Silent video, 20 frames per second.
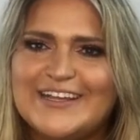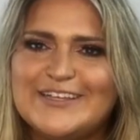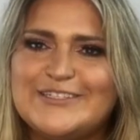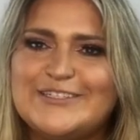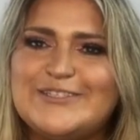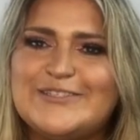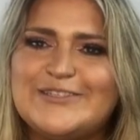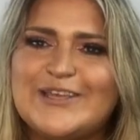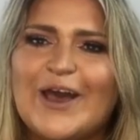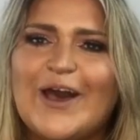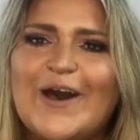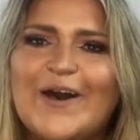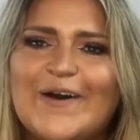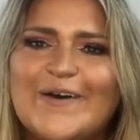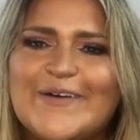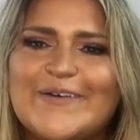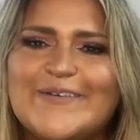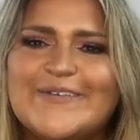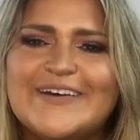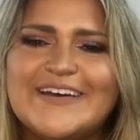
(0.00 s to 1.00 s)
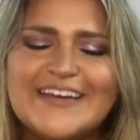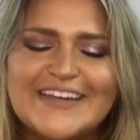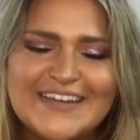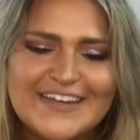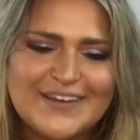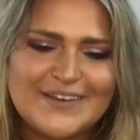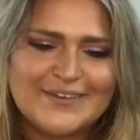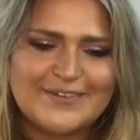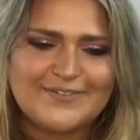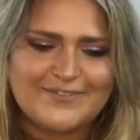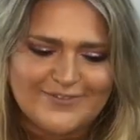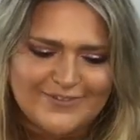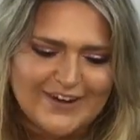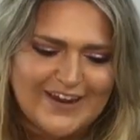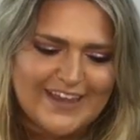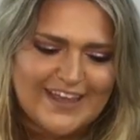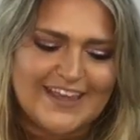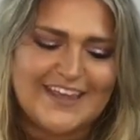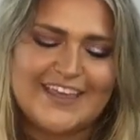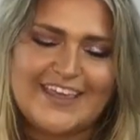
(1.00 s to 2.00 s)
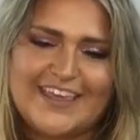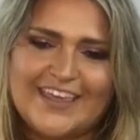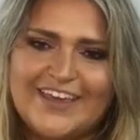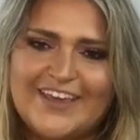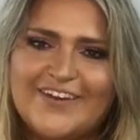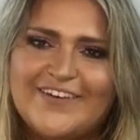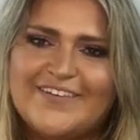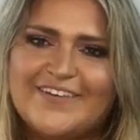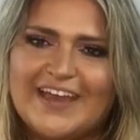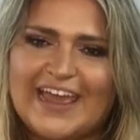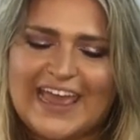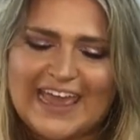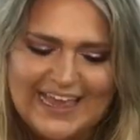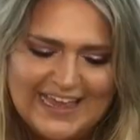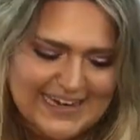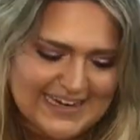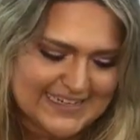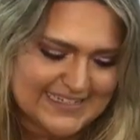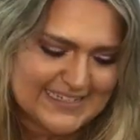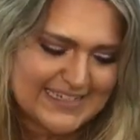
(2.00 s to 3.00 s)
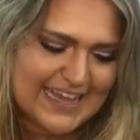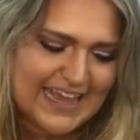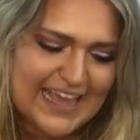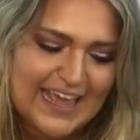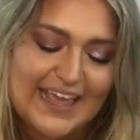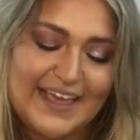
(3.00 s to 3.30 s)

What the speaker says: It is so freaking cute, and